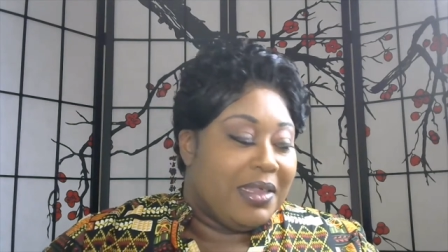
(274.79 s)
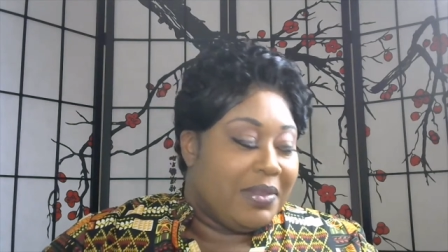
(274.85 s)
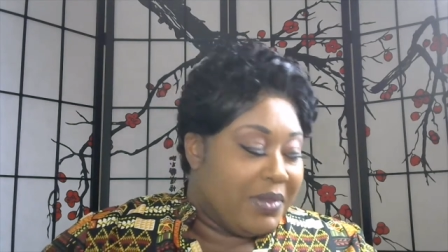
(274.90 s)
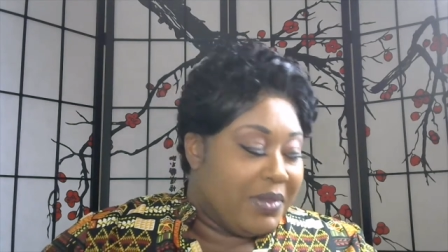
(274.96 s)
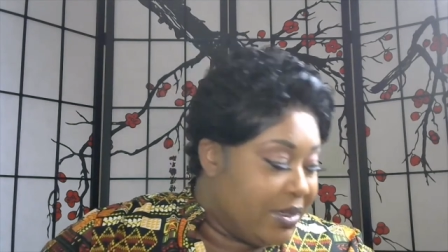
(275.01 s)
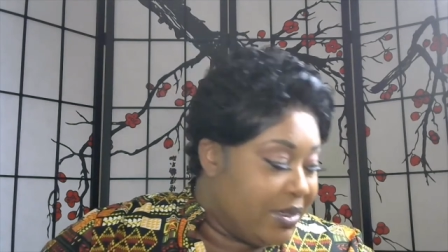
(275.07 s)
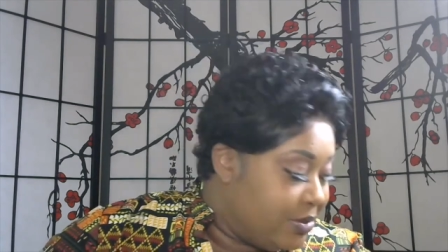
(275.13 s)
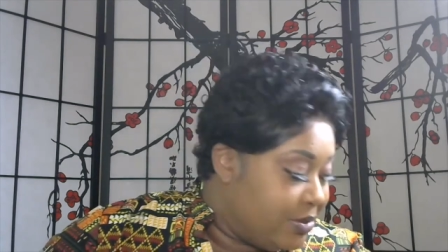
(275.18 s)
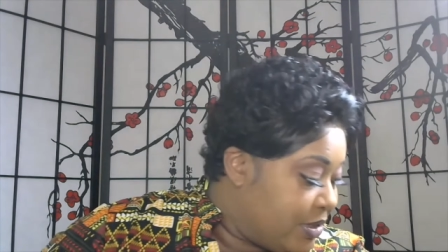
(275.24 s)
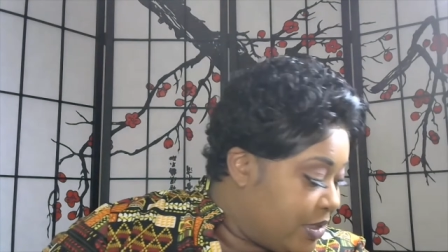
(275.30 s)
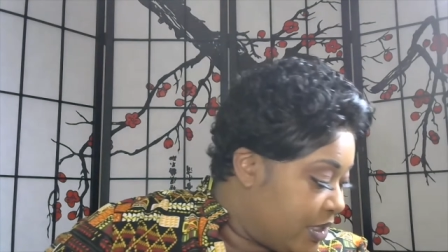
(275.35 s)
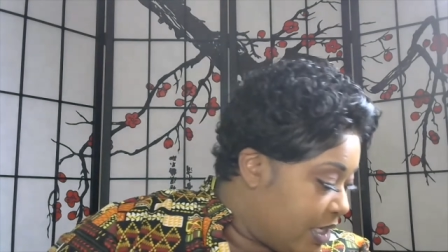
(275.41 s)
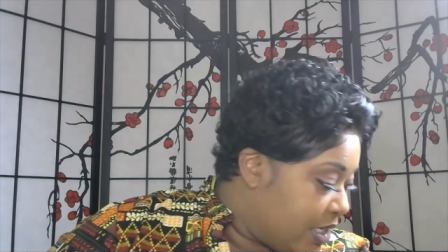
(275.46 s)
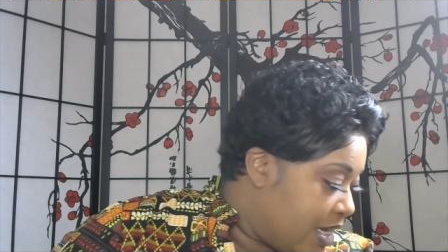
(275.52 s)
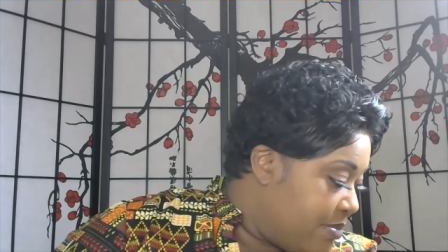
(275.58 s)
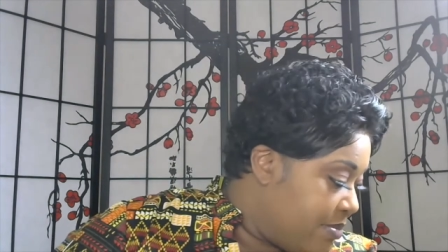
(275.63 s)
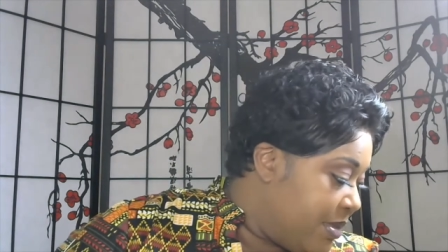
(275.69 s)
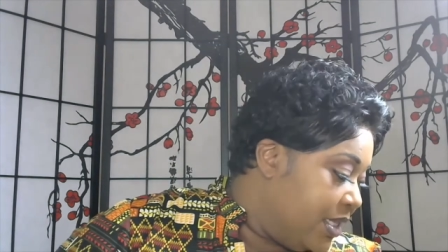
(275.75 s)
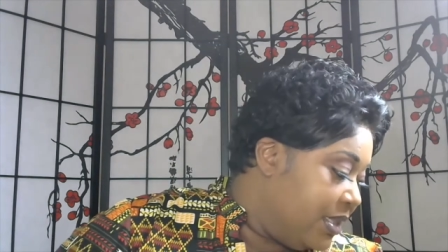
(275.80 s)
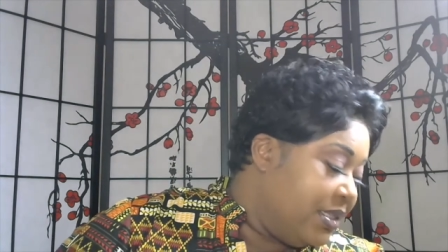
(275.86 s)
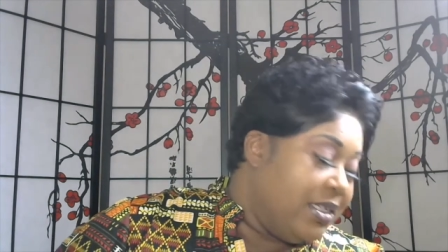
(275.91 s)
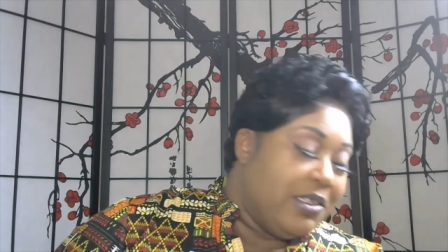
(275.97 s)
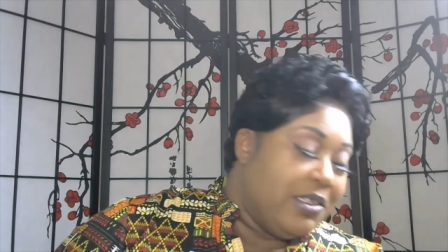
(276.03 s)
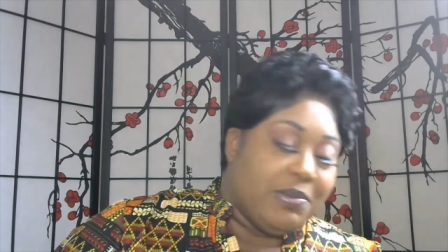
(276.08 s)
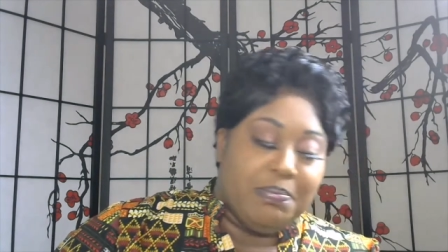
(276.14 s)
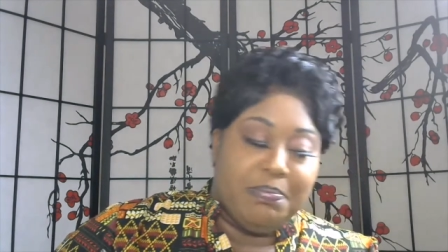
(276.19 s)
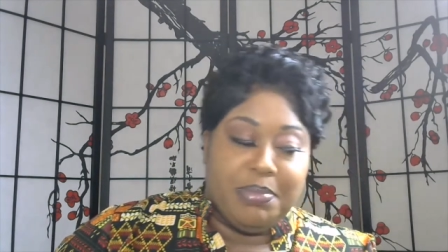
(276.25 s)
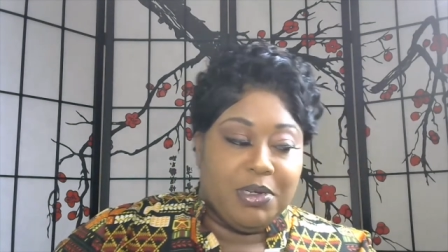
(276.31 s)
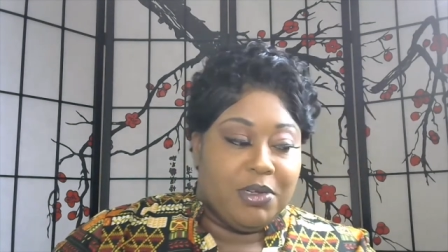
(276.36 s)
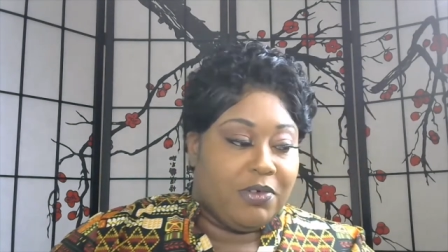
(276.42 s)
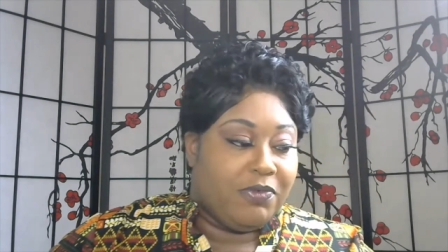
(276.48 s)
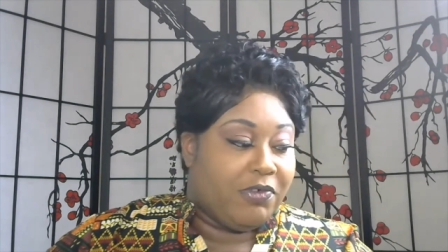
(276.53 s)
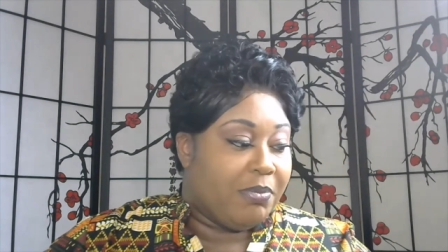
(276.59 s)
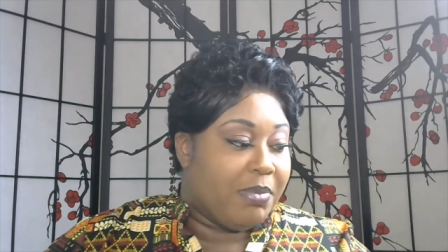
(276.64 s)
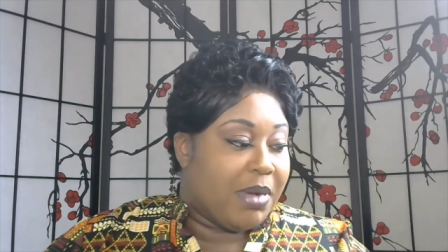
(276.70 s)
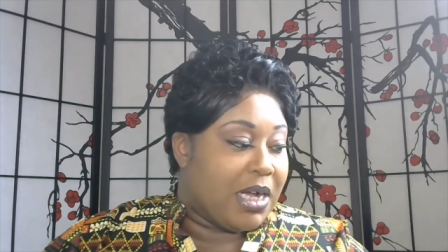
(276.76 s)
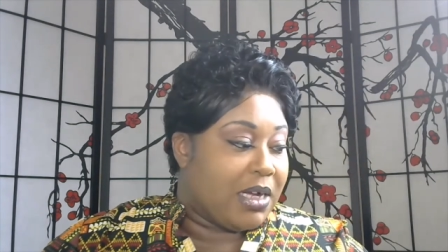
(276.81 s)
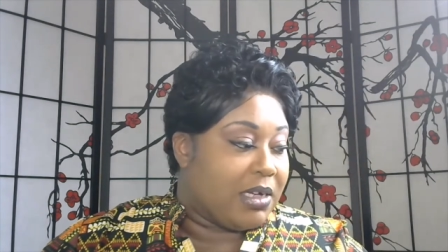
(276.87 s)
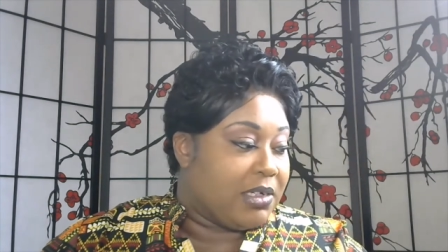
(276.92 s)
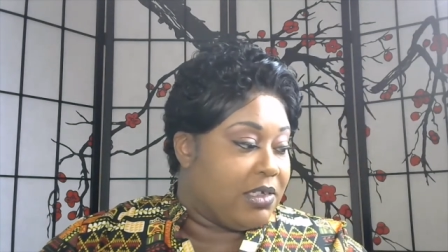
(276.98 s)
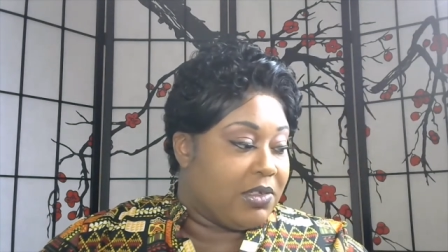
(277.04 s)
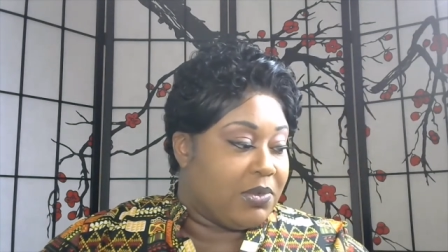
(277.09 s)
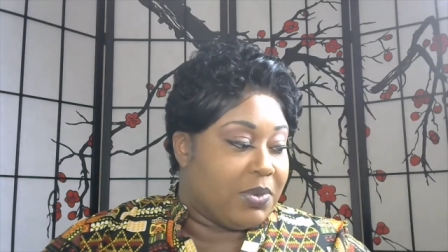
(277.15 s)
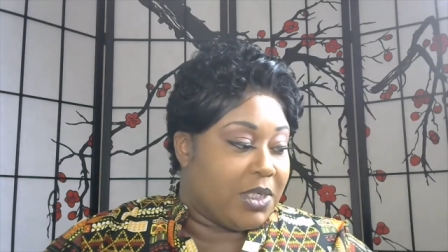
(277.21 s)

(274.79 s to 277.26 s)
They used to come in these beautiful boxes,